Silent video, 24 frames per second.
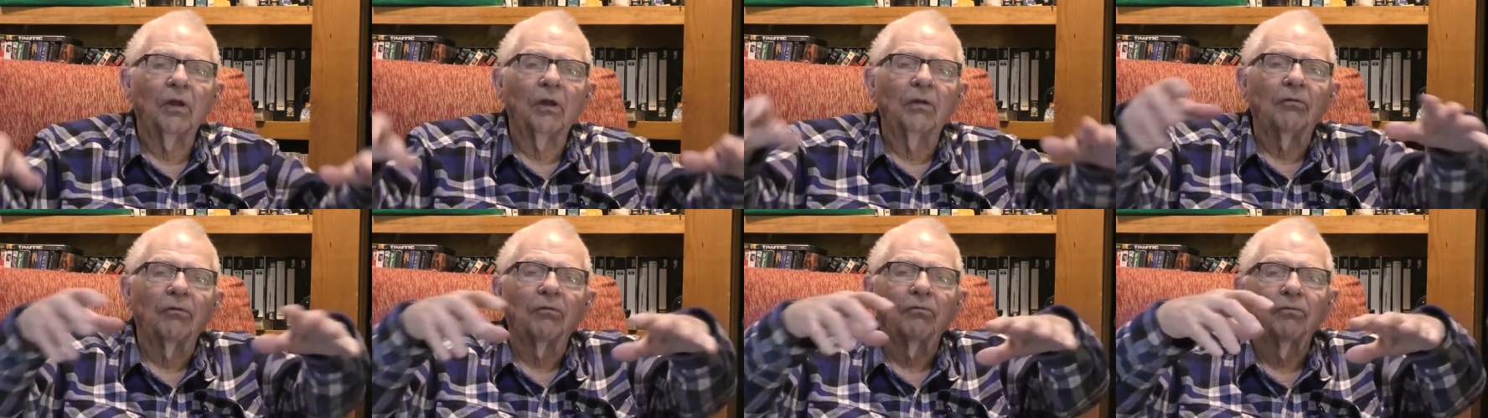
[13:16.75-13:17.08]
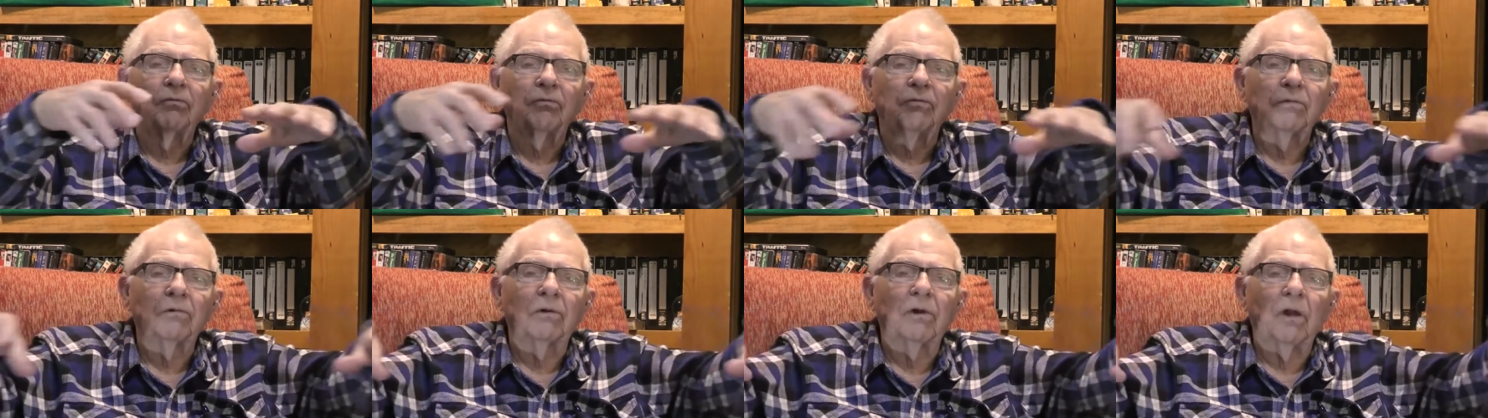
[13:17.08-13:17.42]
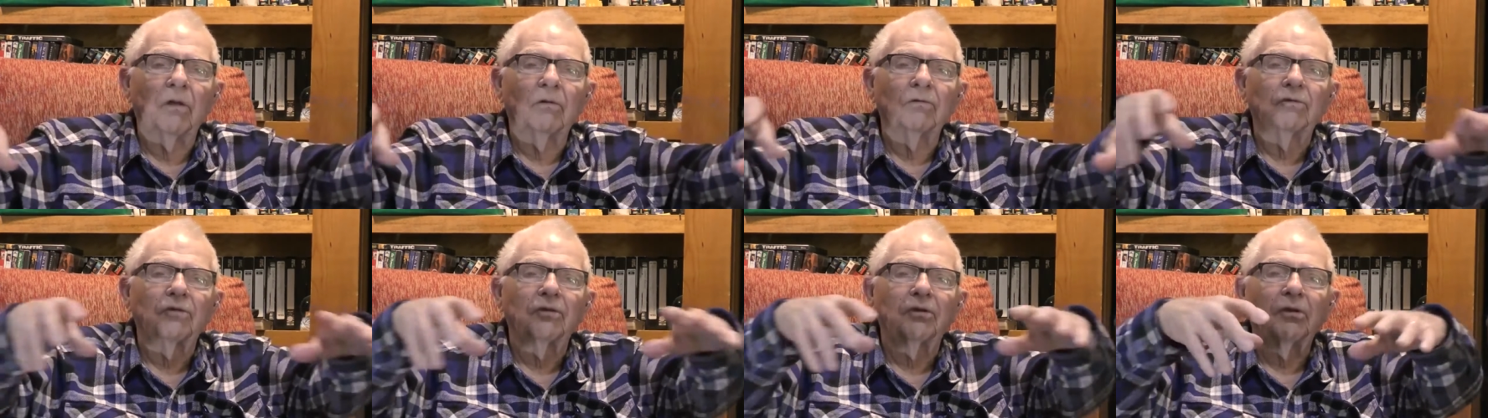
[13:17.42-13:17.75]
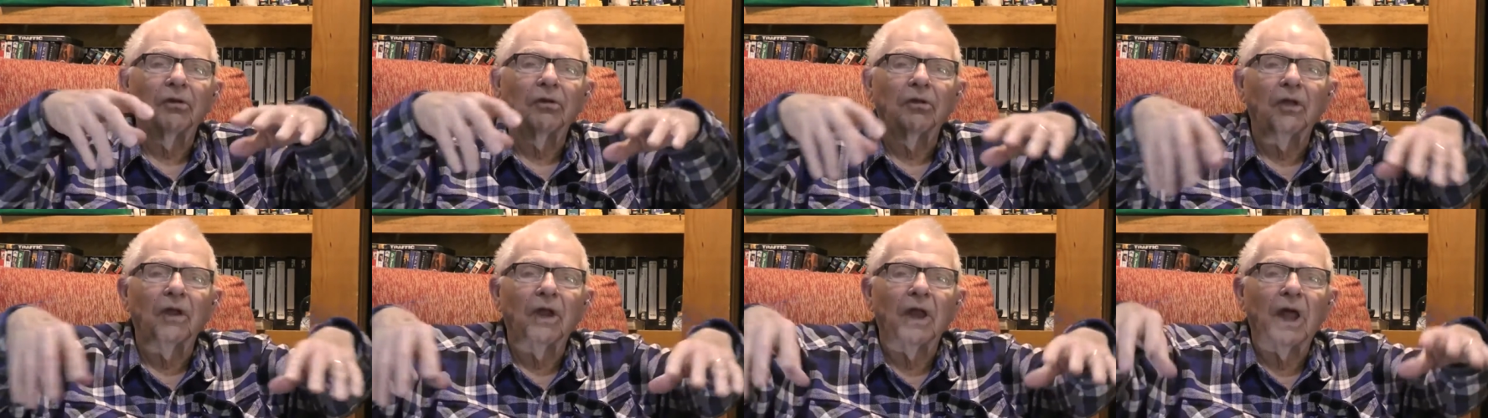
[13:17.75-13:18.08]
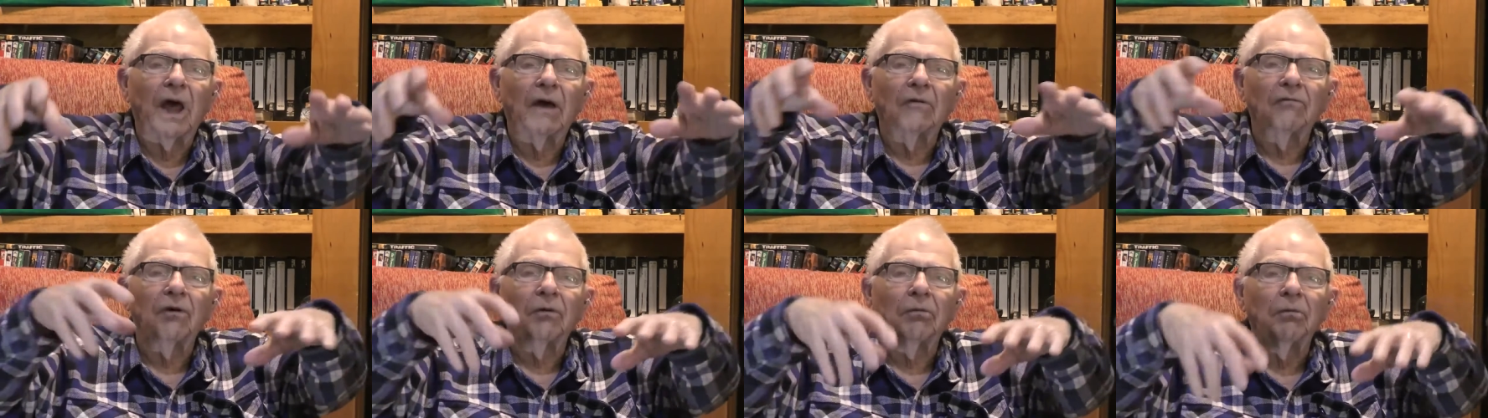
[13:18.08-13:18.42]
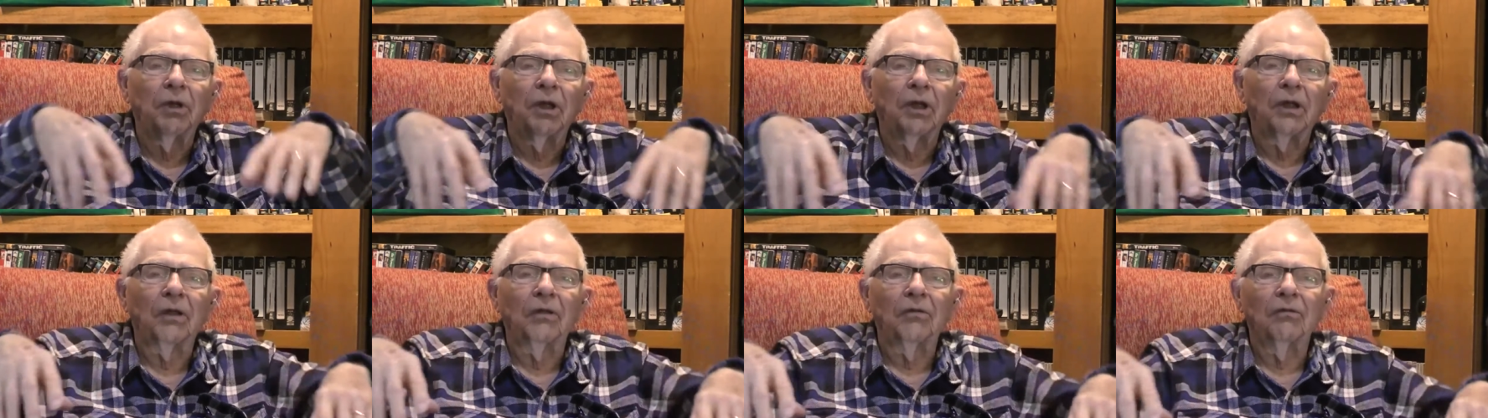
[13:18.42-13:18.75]
live close to the Lava
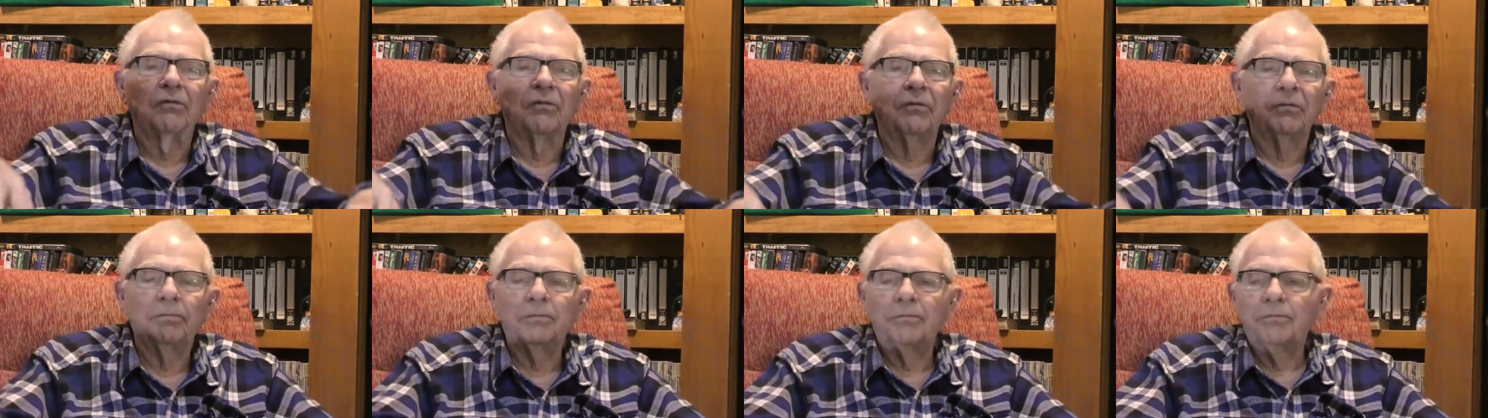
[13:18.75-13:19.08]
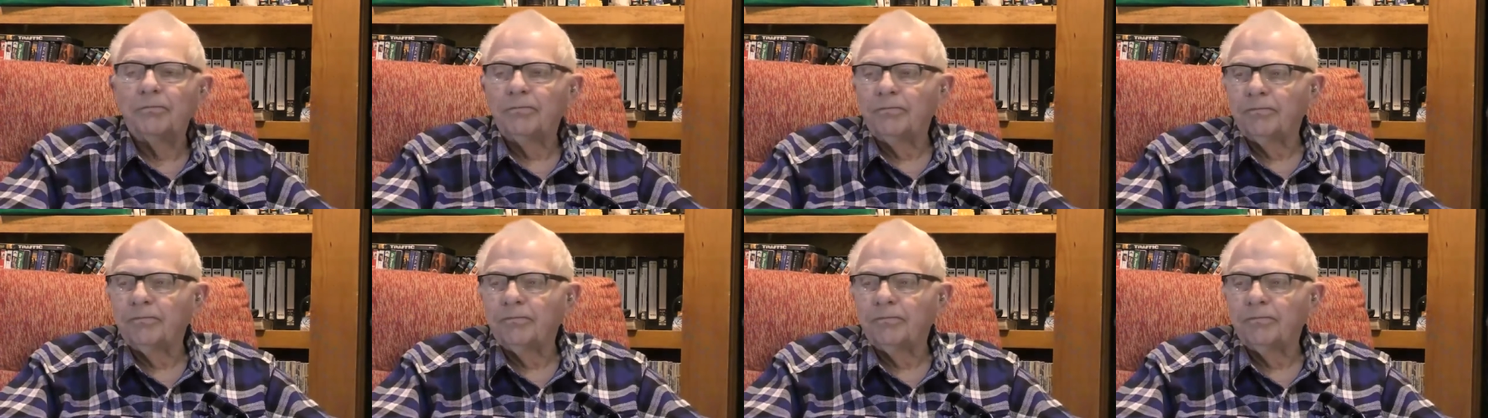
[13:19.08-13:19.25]
Beds.